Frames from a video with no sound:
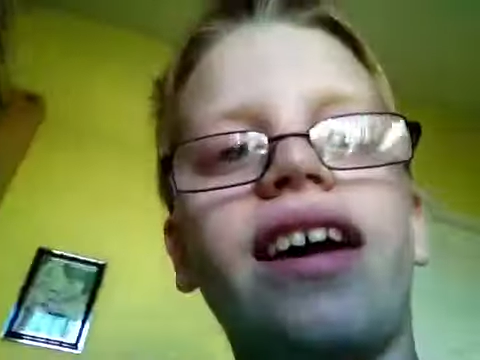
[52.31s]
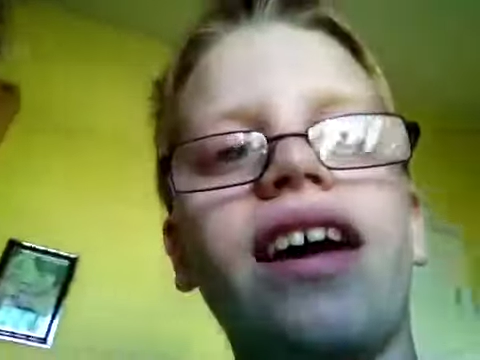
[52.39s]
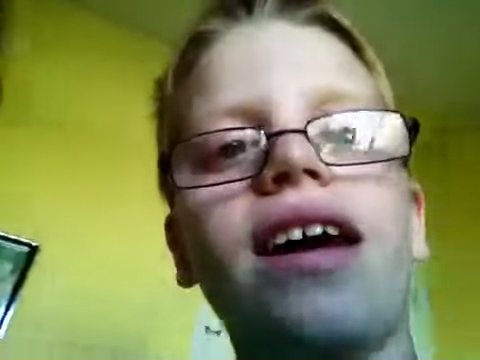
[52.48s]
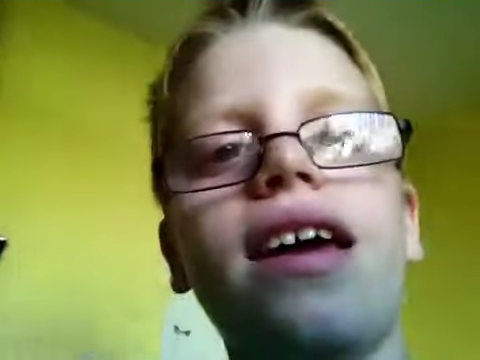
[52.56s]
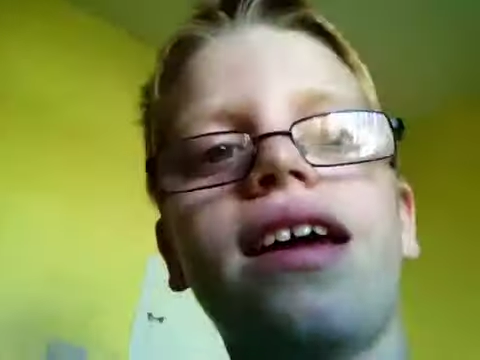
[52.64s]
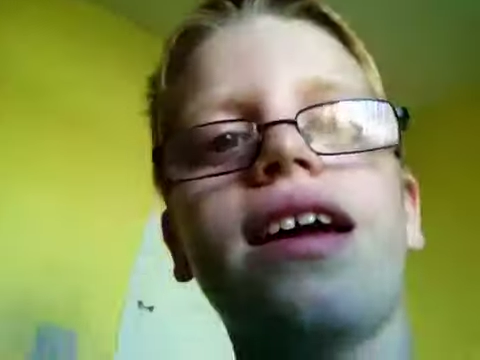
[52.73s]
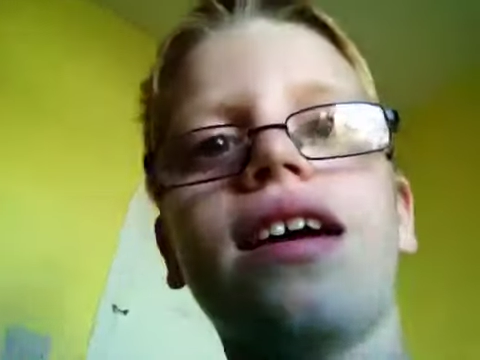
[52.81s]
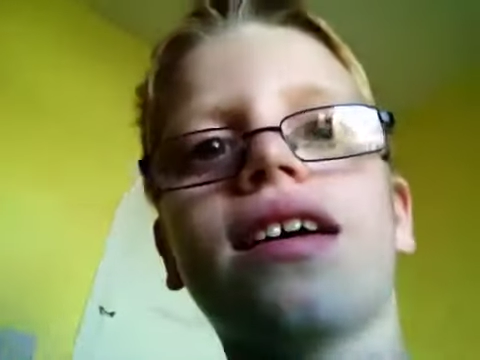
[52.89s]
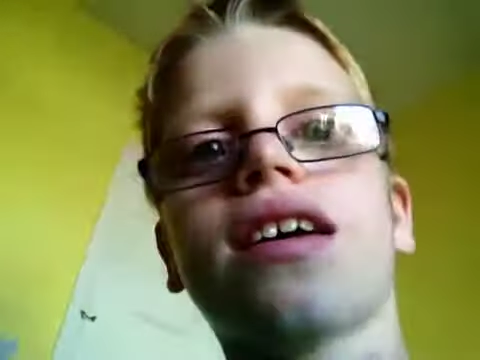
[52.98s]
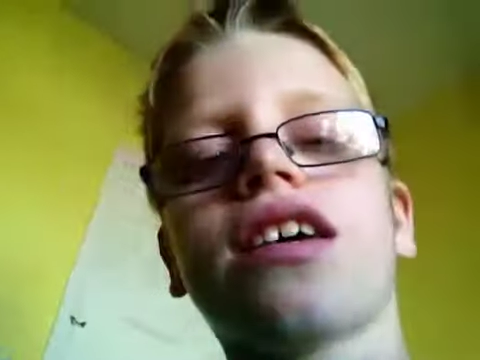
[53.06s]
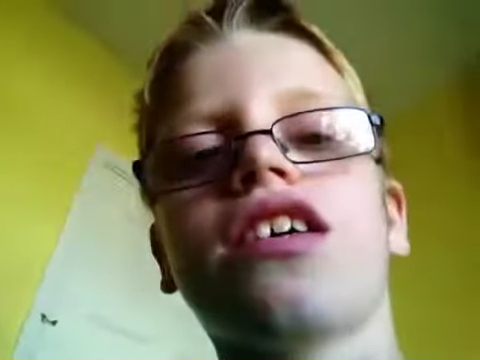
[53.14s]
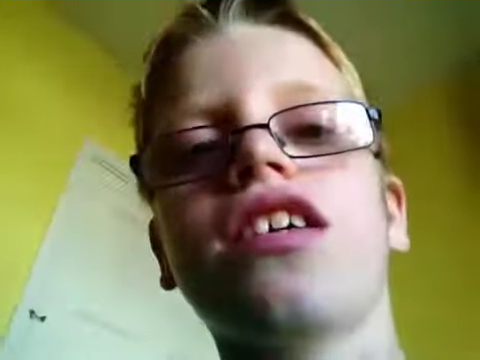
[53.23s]
I
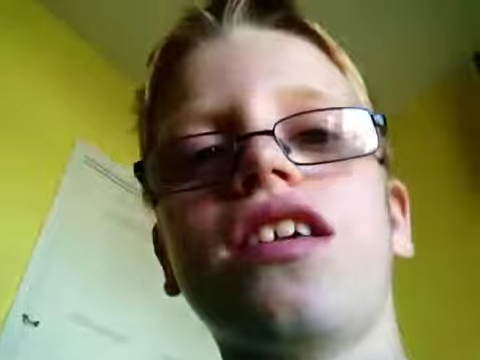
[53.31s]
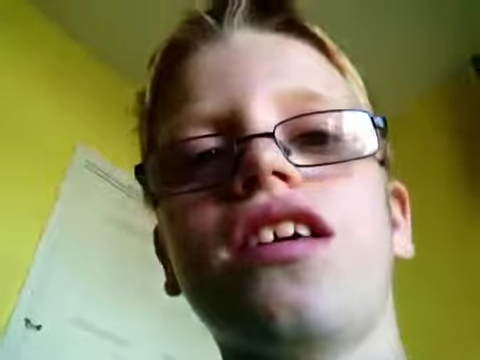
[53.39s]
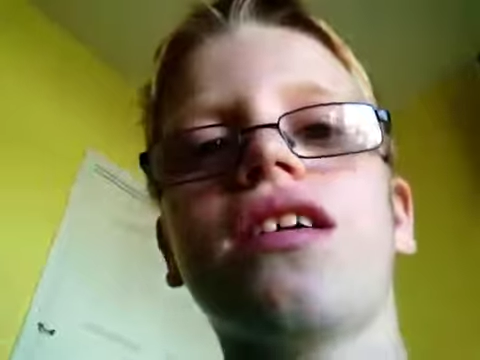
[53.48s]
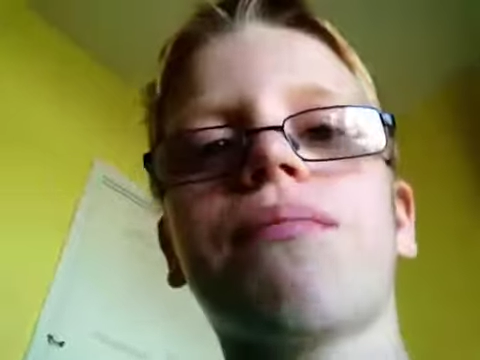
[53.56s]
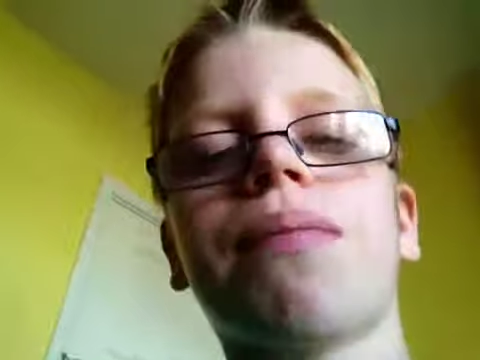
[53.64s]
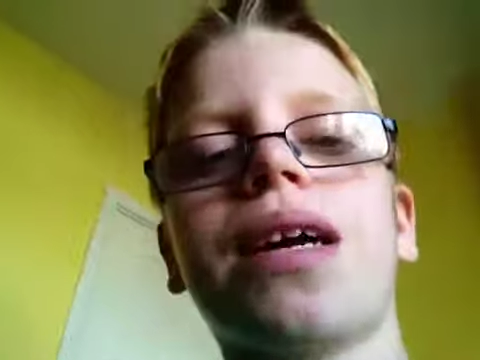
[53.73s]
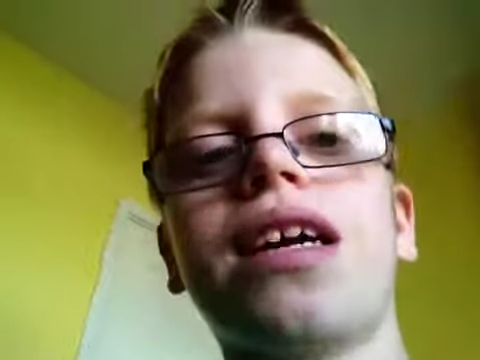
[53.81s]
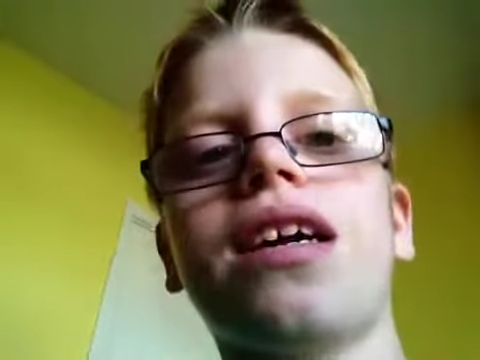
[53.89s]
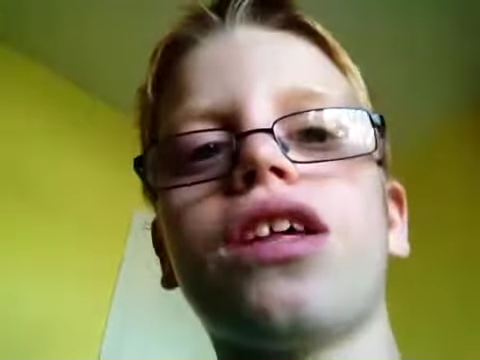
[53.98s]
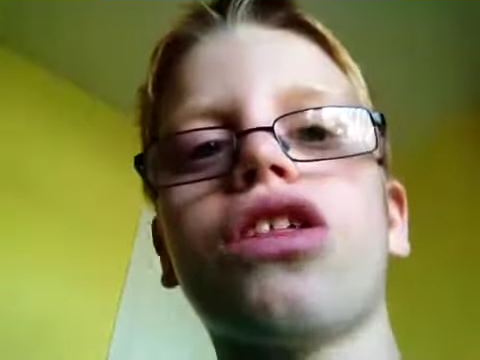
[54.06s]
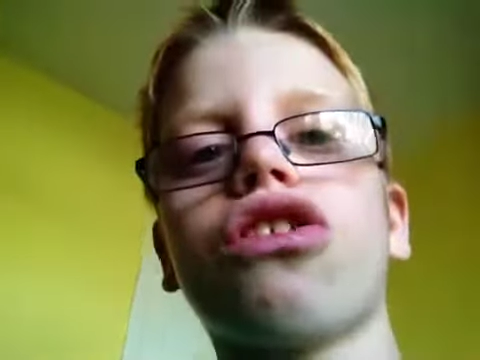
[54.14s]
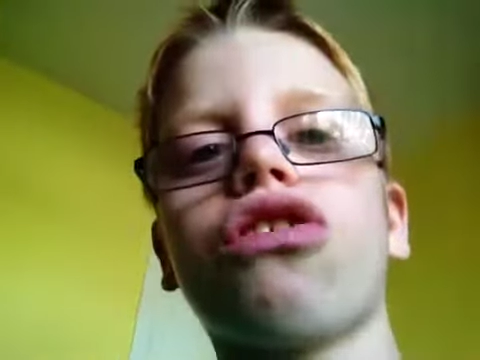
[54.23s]
am gonna
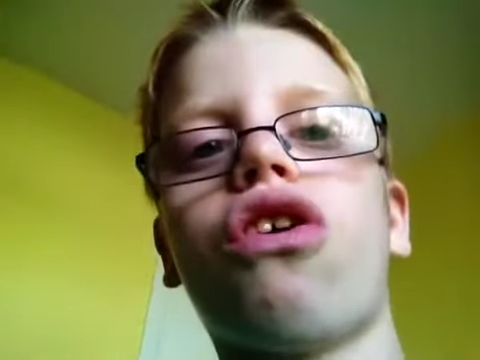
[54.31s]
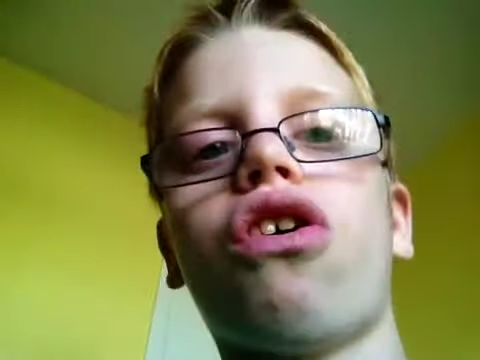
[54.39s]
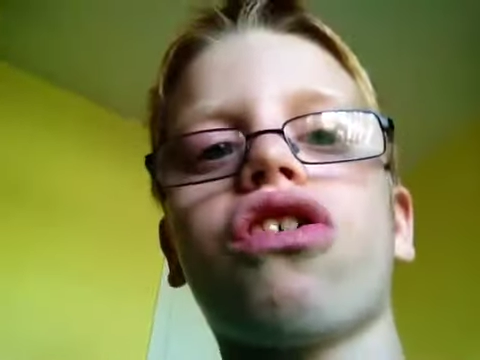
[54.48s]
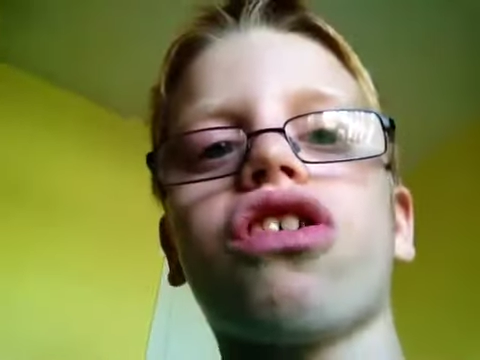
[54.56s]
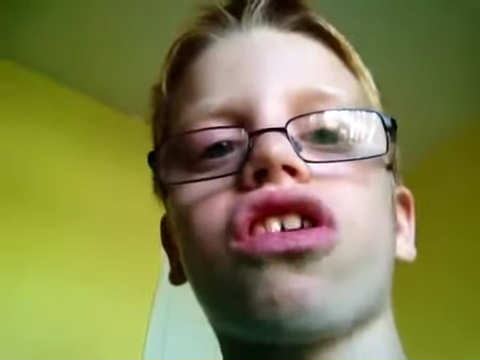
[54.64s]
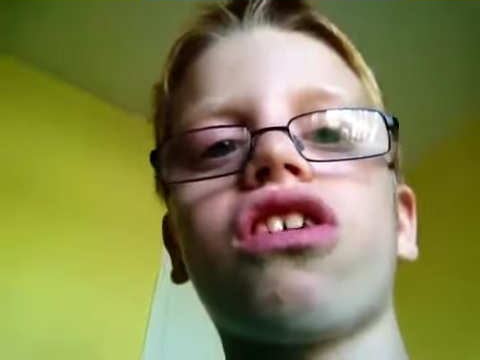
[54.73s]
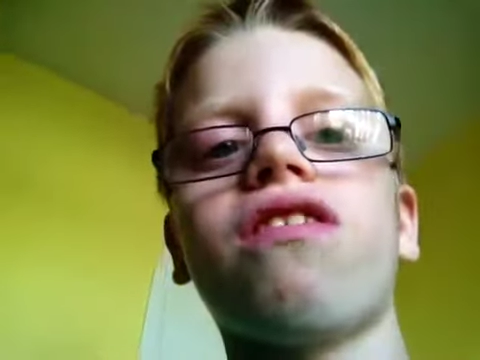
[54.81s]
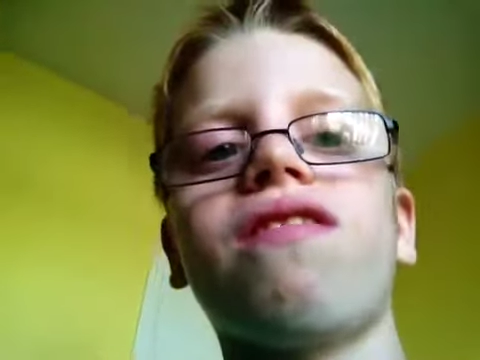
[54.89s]
be shocked.